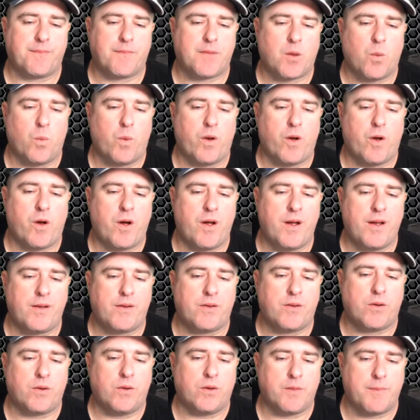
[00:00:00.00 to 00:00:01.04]
when I
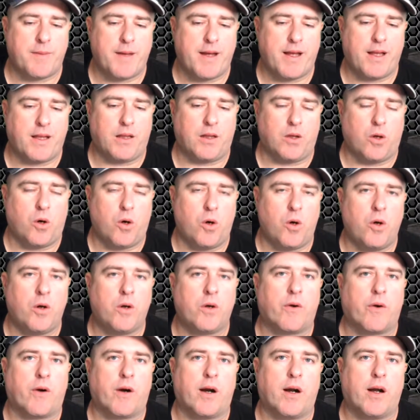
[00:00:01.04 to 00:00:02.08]
talk about long
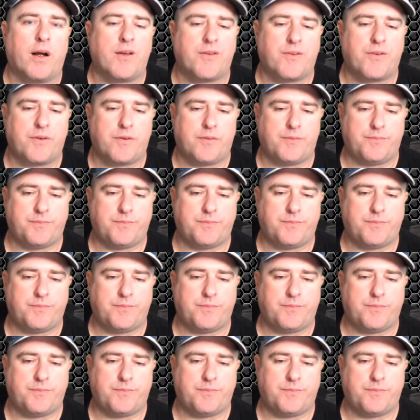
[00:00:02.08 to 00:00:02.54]
grass,